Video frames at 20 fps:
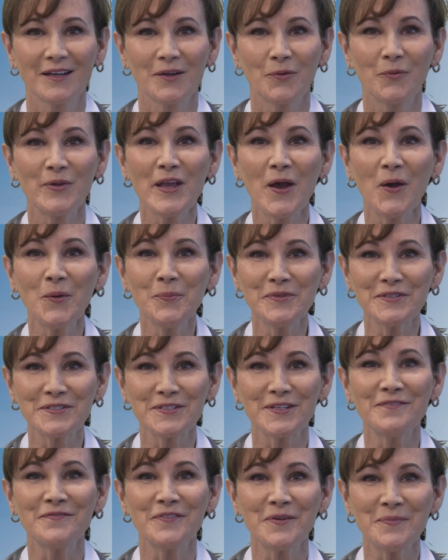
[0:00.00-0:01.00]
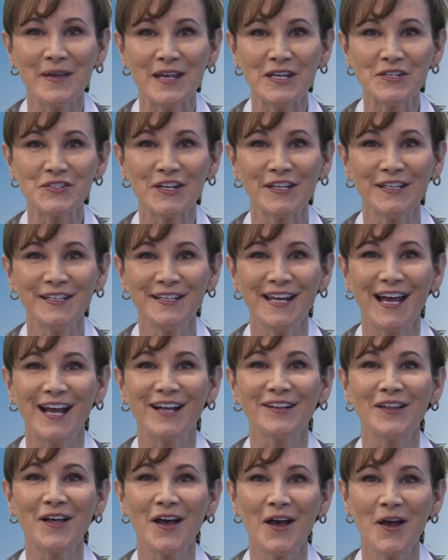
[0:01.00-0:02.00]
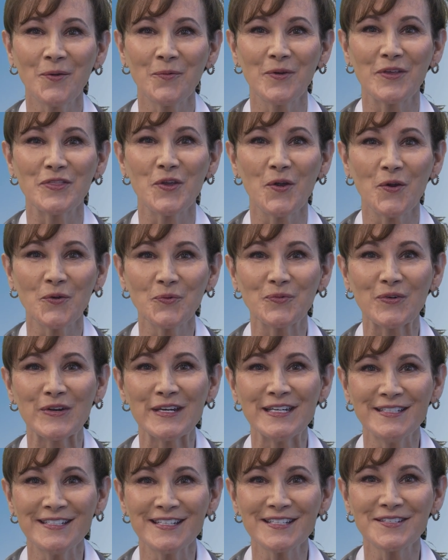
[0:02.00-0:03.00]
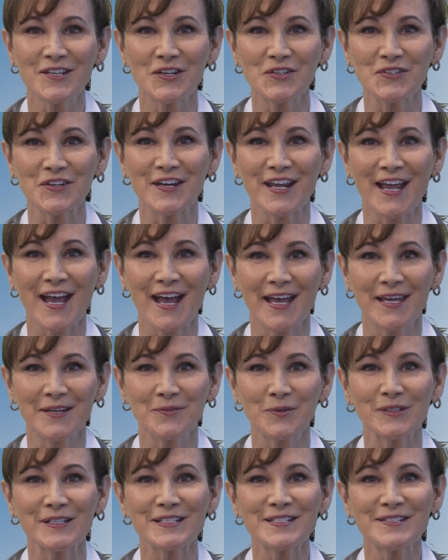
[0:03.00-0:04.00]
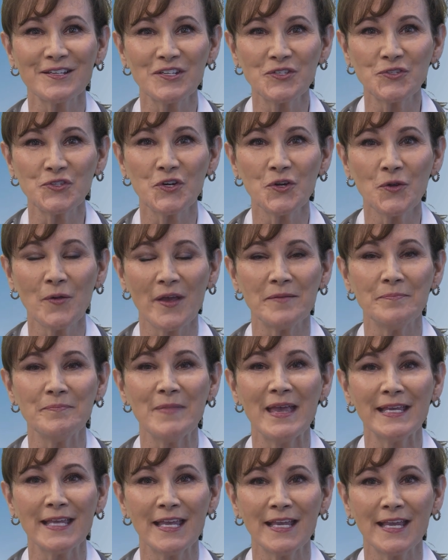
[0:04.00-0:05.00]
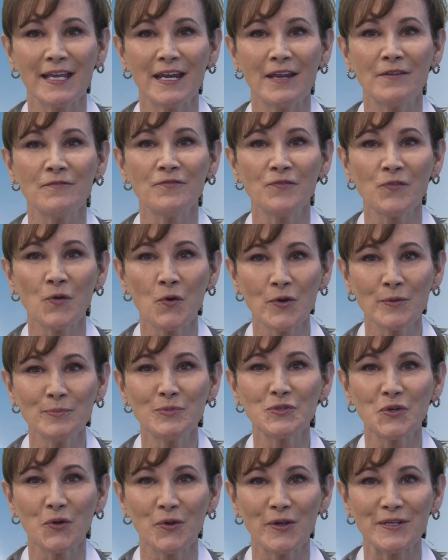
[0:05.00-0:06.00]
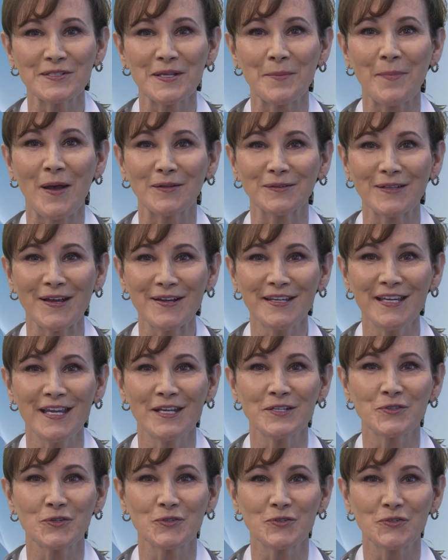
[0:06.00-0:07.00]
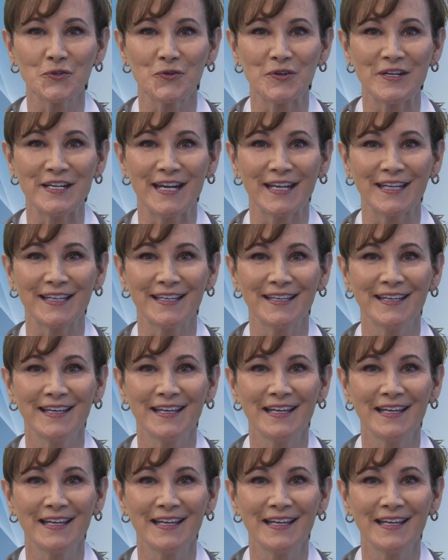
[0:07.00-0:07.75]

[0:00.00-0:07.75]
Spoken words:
We hope this information, along with your written decision guide, will assist you in making an informed choice about lung cancer screening.